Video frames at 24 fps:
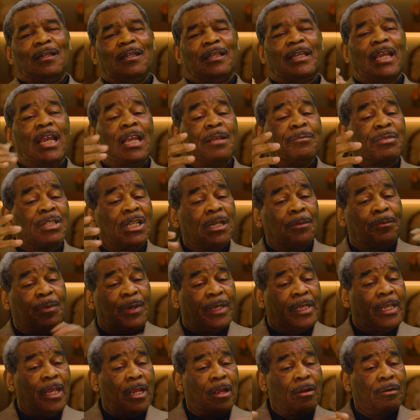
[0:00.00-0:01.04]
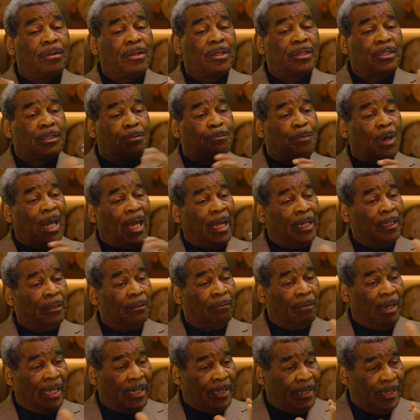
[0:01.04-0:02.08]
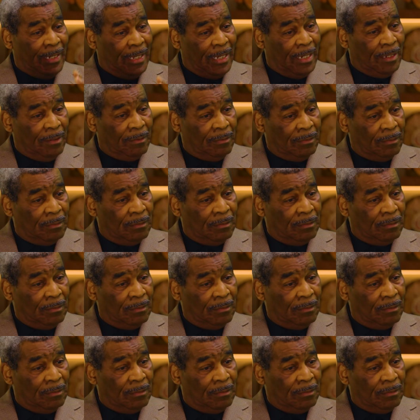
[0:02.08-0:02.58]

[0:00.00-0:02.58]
The game's in a precarious spot right now.